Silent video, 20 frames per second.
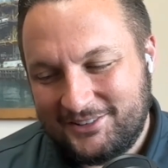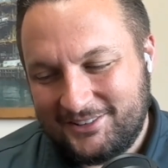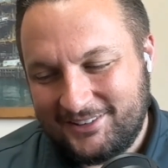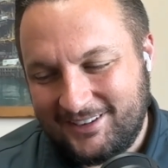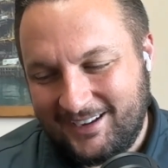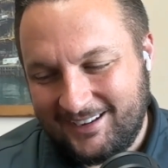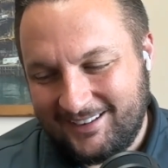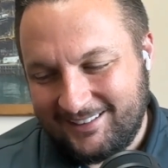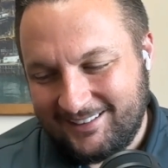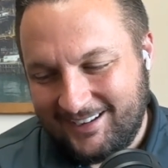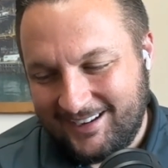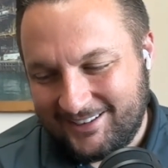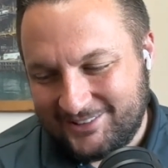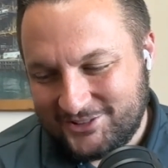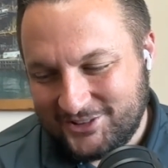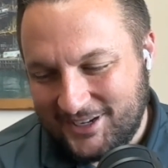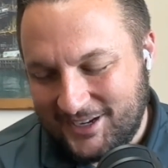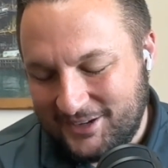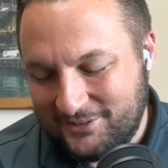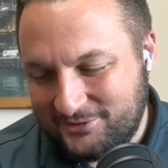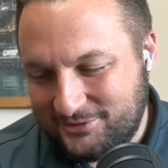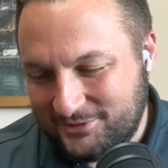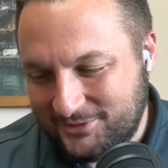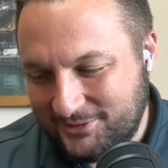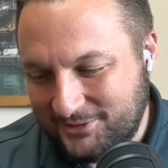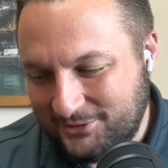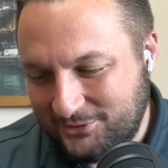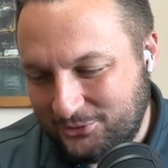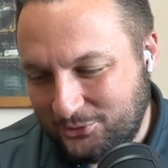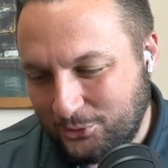I drive
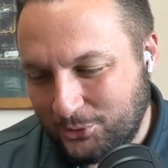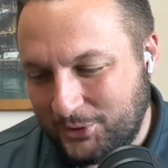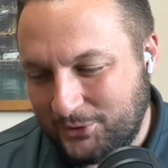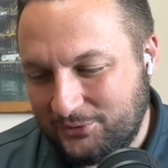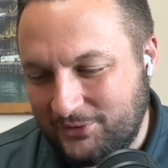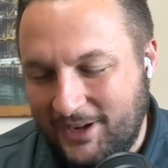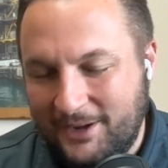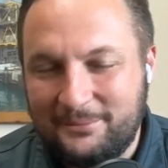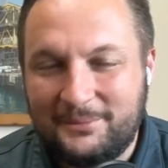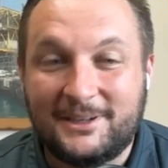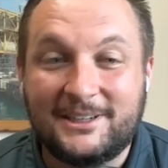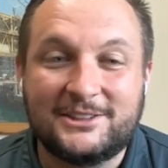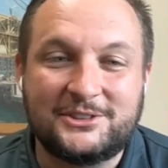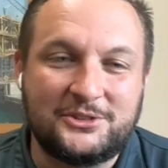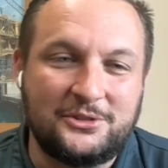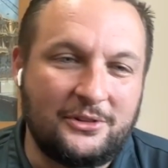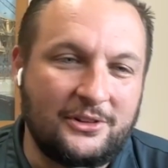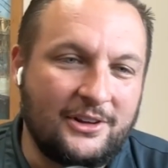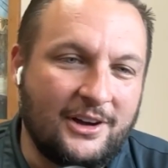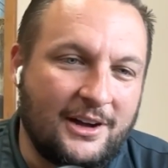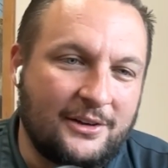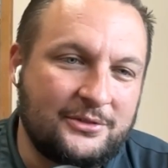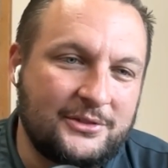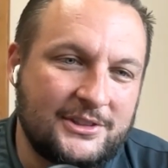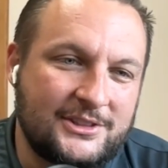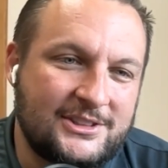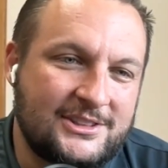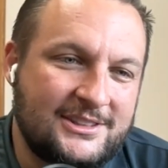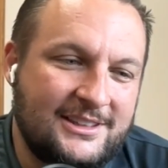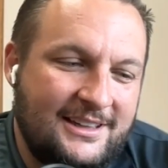45 minutes to the
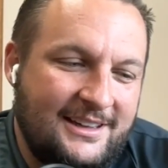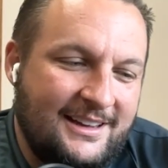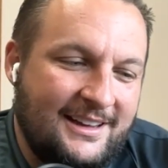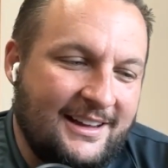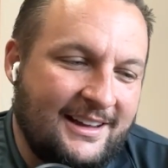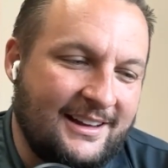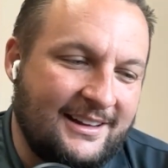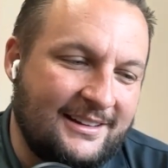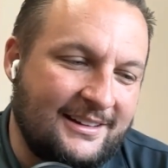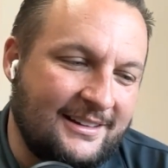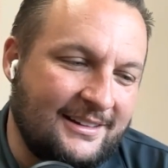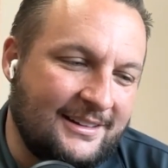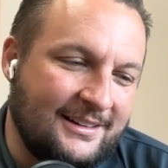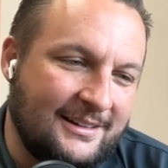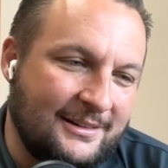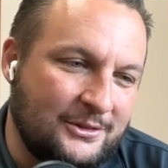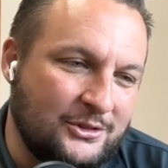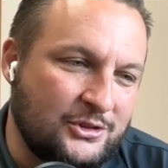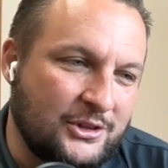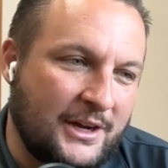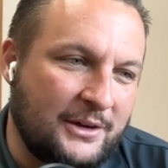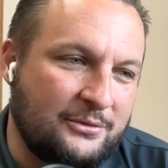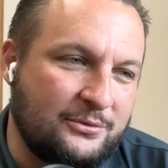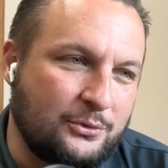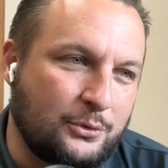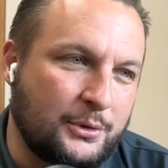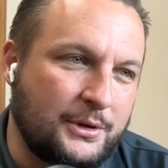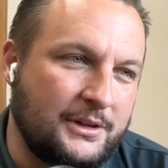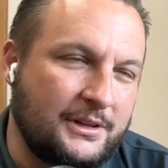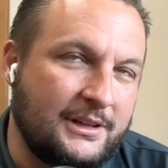office and drive
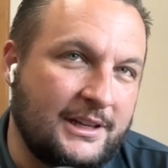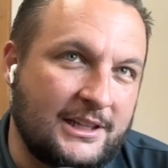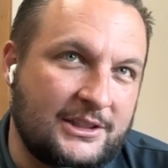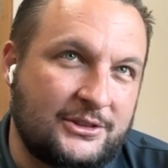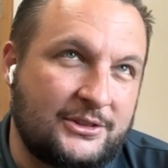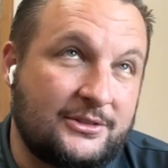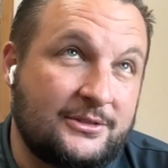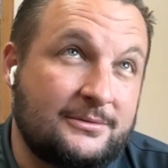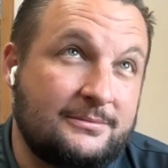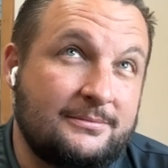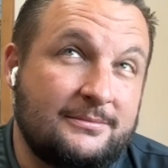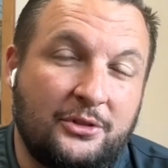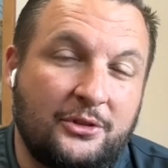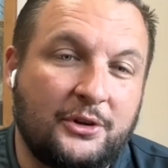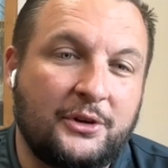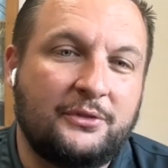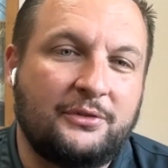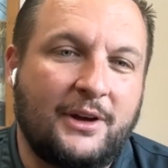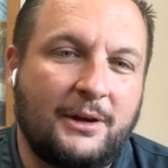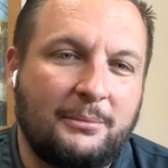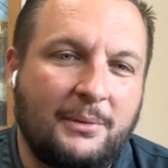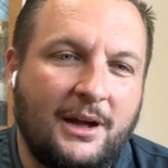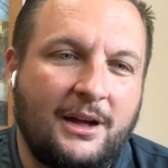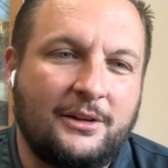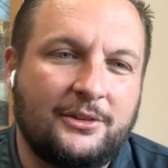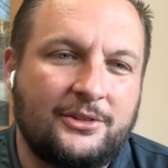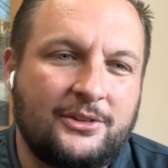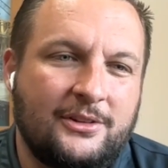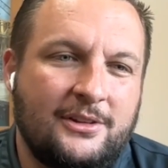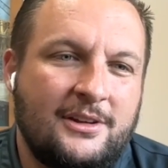40, and that's 35
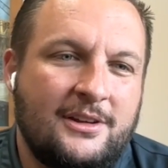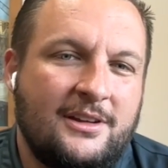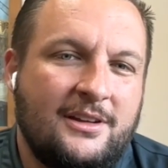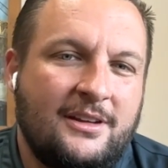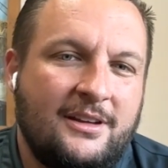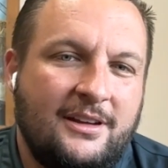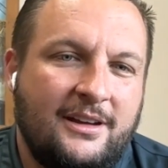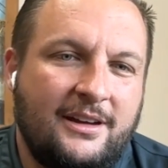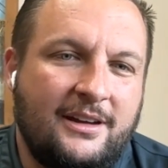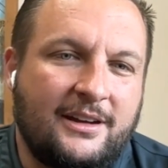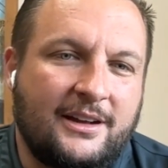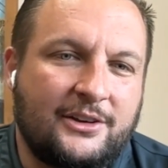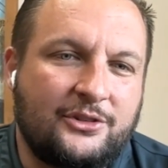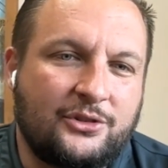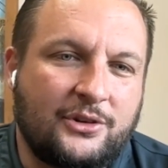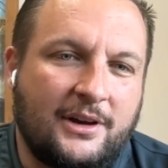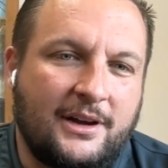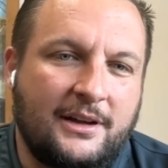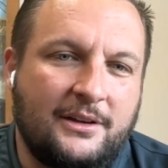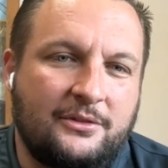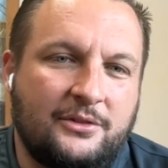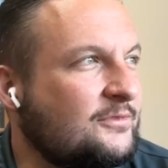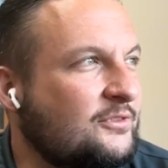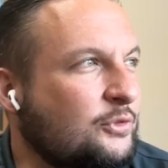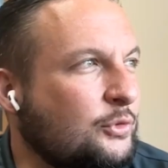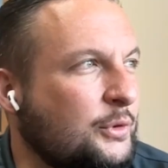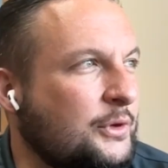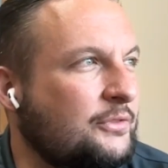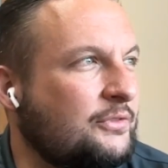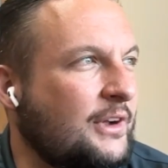miles. And I drive
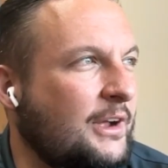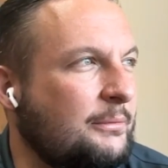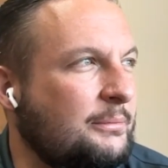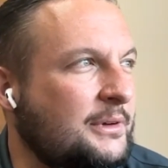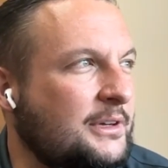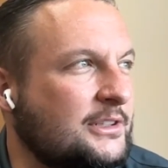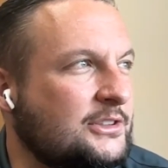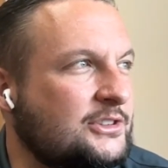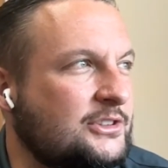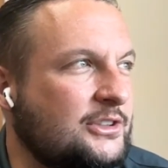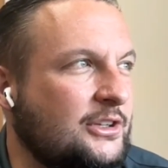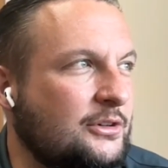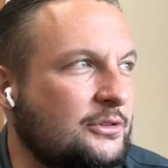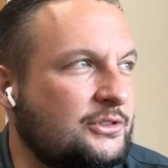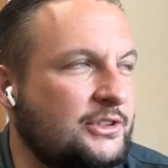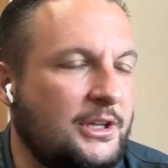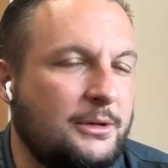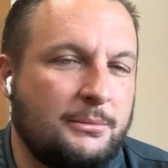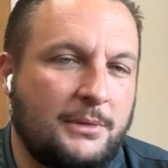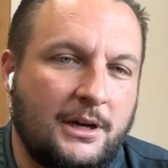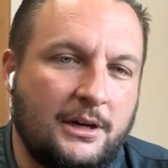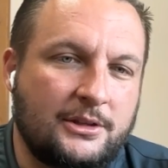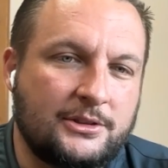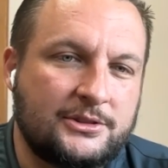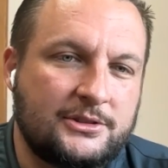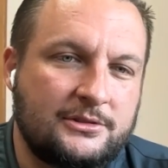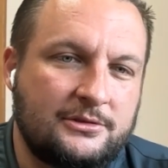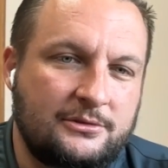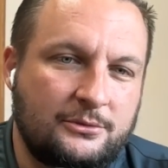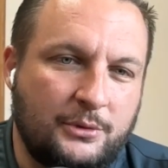45 minutes to go 10
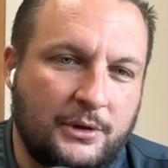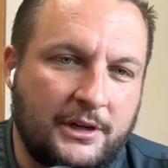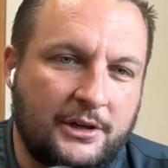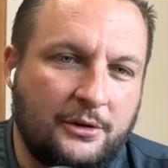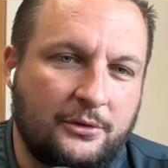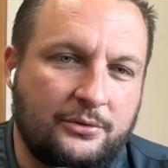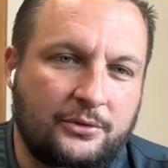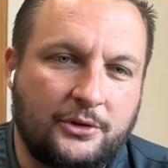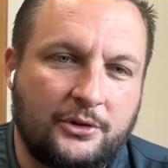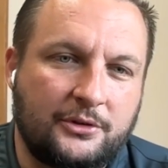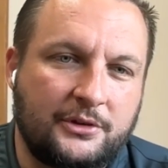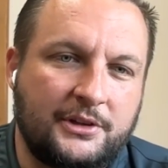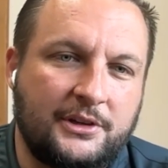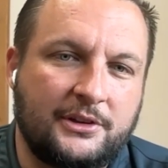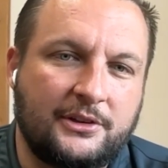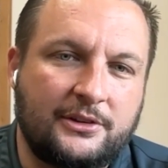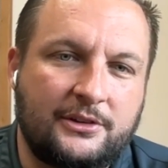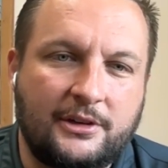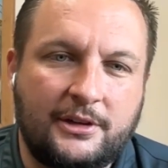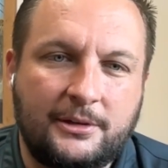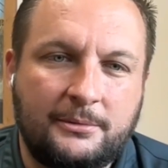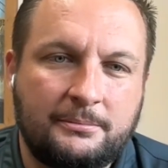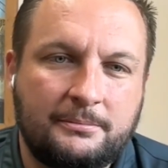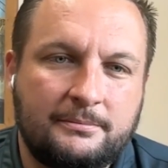miles when I go further into the city.